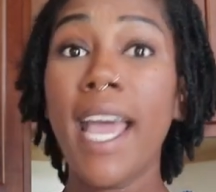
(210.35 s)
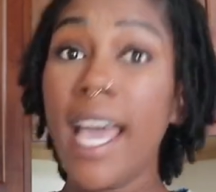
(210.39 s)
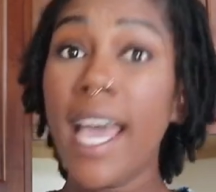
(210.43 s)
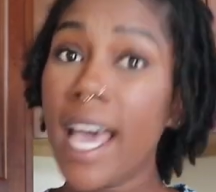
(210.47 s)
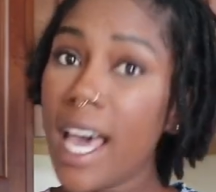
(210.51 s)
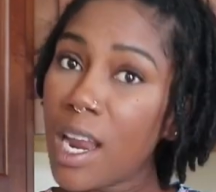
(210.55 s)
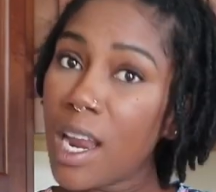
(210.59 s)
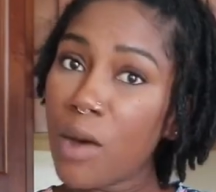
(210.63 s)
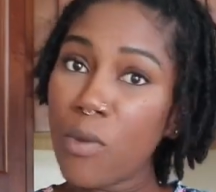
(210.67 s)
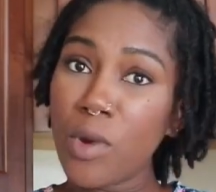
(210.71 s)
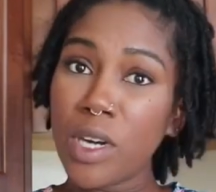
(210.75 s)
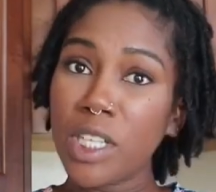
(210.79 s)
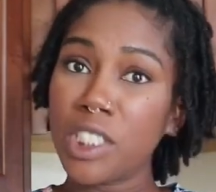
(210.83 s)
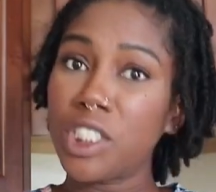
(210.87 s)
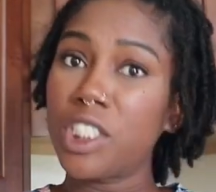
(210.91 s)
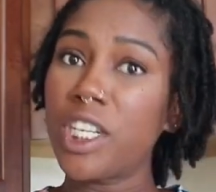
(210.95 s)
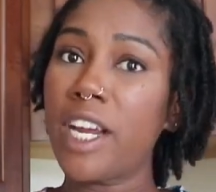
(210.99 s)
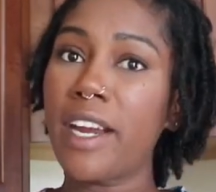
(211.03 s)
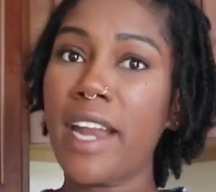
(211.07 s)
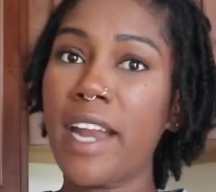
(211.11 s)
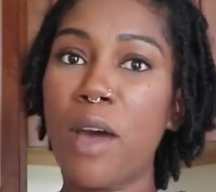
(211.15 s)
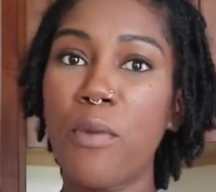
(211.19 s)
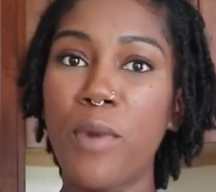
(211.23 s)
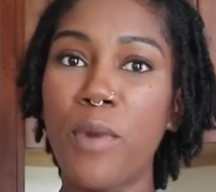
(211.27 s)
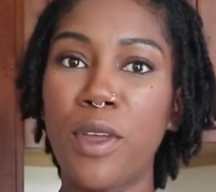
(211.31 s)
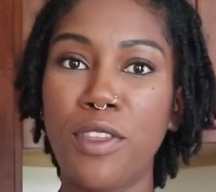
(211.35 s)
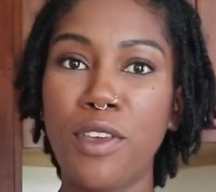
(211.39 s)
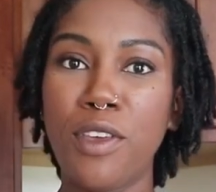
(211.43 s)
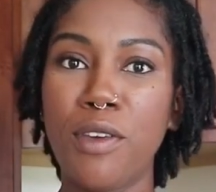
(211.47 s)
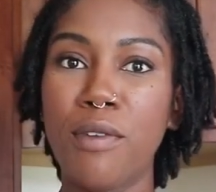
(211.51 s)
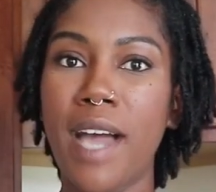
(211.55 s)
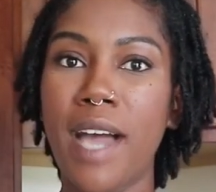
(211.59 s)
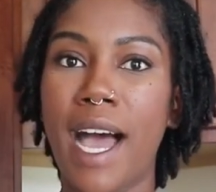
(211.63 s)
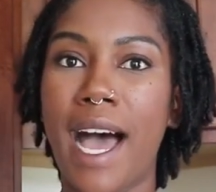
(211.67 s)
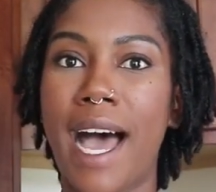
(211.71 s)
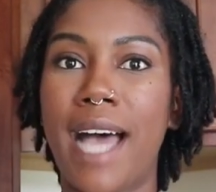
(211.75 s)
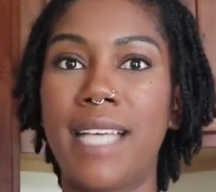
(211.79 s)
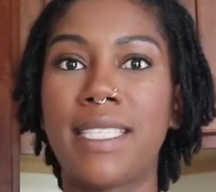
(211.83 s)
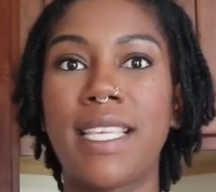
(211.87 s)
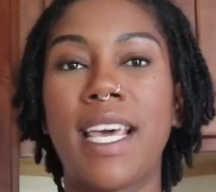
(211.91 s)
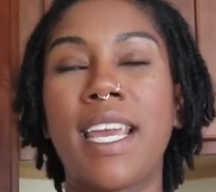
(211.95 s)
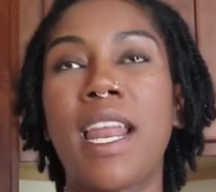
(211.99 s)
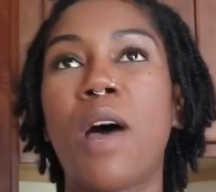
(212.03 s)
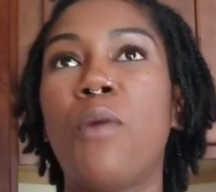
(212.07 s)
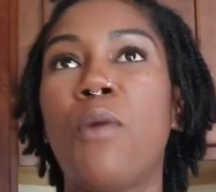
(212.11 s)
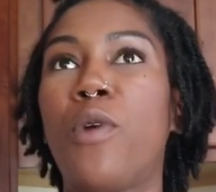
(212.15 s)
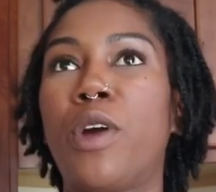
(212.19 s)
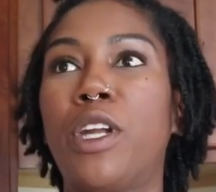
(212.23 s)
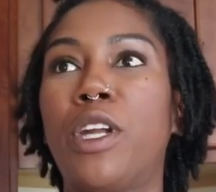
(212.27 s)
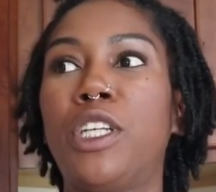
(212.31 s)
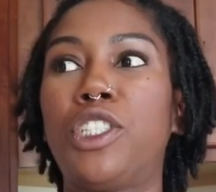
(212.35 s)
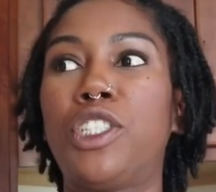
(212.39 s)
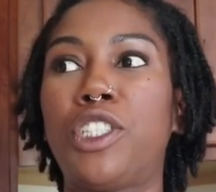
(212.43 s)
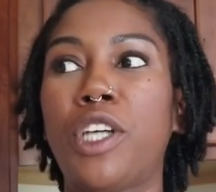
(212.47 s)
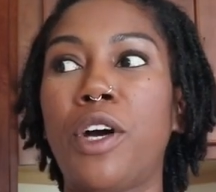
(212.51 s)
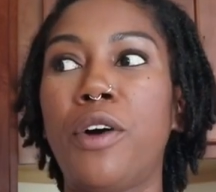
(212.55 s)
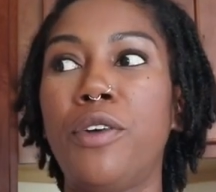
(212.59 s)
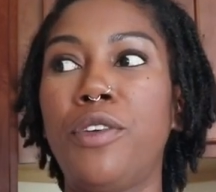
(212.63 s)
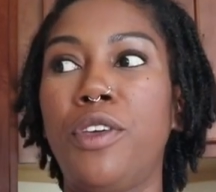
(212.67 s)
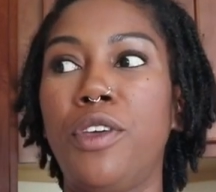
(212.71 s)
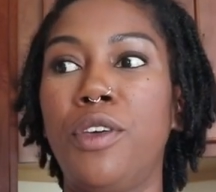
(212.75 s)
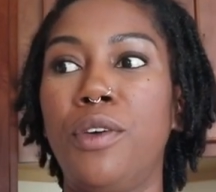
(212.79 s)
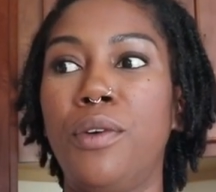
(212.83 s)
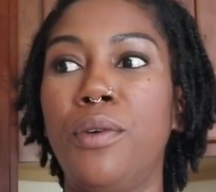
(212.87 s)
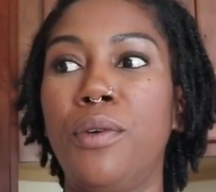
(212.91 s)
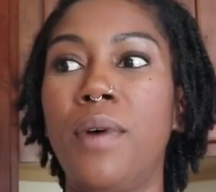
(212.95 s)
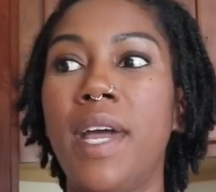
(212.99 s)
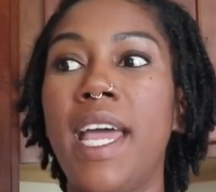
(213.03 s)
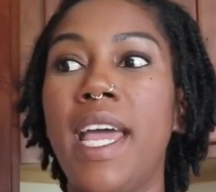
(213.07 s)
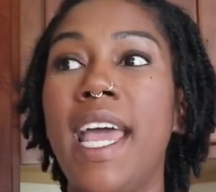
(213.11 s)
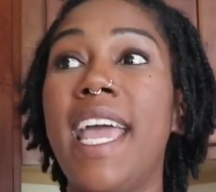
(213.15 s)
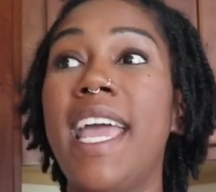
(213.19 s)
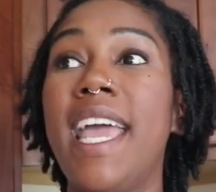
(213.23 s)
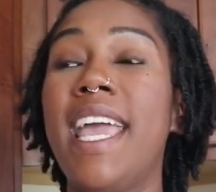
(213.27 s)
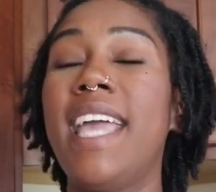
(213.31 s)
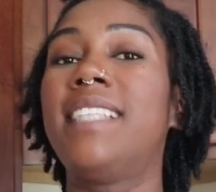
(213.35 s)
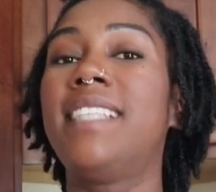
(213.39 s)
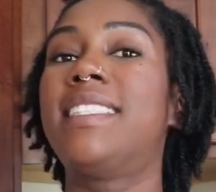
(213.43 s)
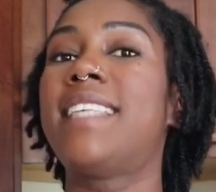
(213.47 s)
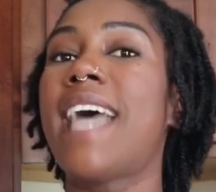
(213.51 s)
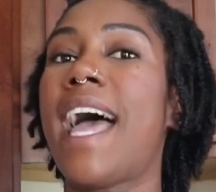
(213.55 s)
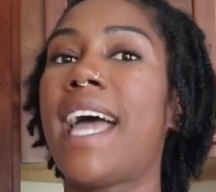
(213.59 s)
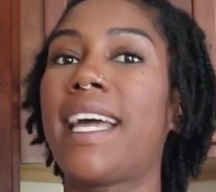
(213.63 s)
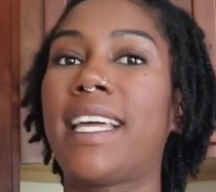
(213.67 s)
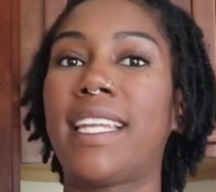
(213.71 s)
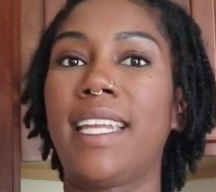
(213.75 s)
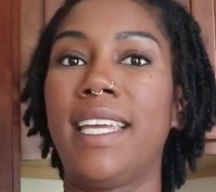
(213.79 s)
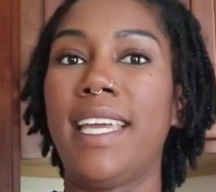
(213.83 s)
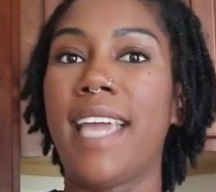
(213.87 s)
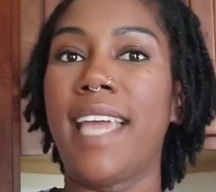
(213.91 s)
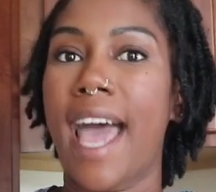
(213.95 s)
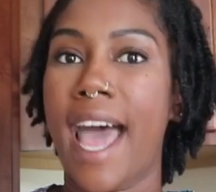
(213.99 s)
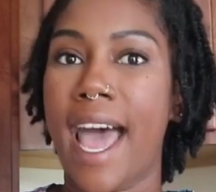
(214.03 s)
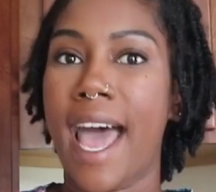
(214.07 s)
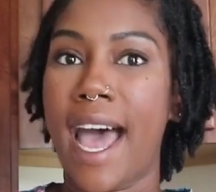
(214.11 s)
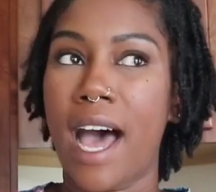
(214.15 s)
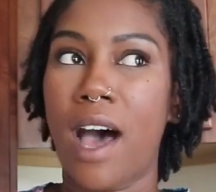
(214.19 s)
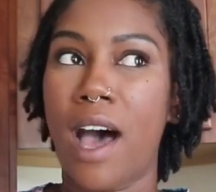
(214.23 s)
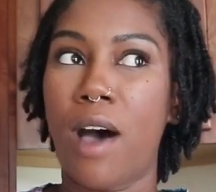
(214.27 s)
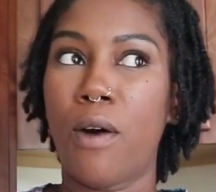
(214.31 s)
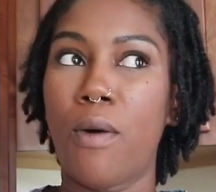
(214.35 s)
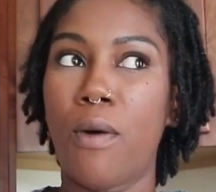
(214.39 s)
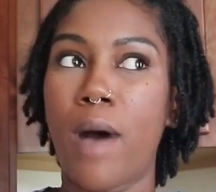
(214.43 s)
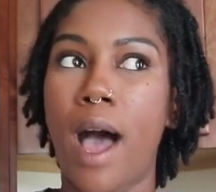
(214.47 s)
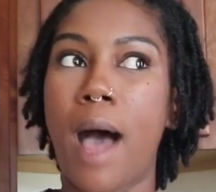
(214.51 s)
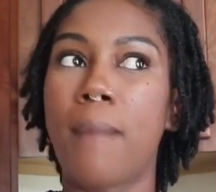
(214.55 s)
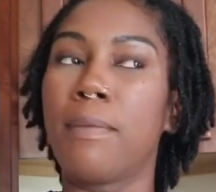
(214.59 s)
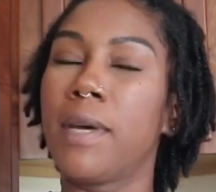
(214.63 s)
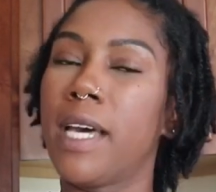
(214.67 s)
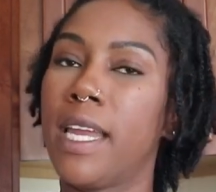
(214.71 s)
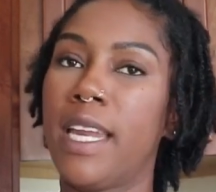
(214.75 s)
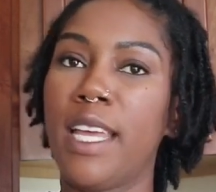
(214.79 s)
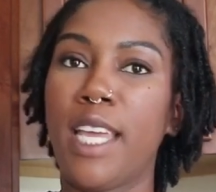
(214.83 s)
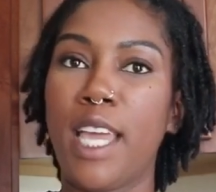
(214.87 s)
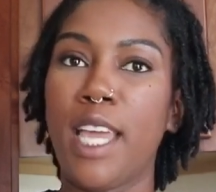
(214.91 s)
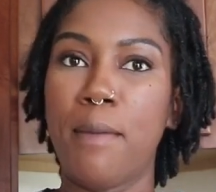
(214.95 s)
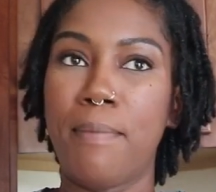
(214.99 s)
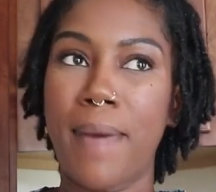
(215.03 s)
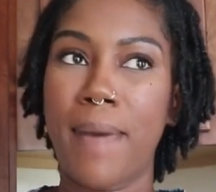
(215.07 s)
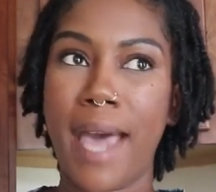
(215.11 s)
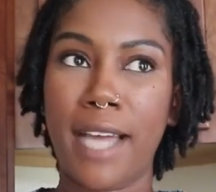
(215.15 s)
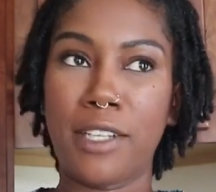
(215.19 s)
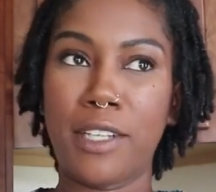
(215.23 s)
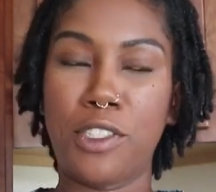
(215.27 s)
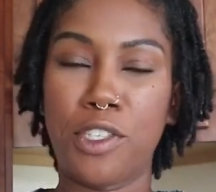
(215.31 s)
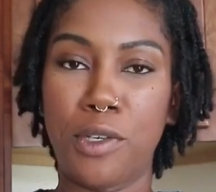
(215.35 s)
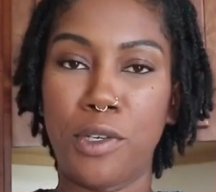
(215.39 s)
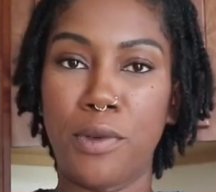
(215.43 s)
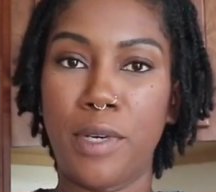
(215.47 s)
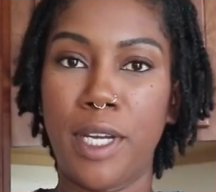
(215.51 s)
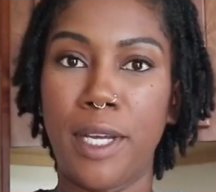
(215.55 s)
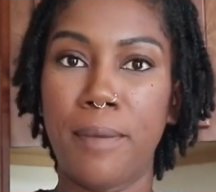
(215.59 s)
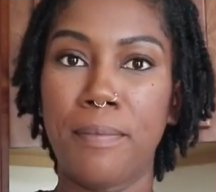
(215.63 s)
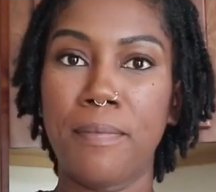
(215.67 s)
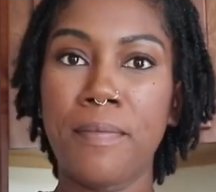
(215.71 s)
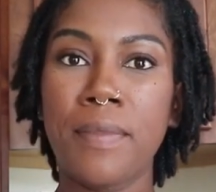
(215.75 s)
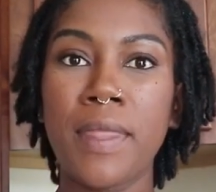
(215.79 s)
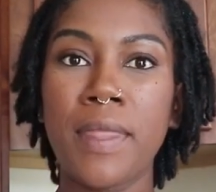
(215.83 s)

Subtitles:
and I want to share that with you guys, and I want to show you exactly how I'm gonna get back to it.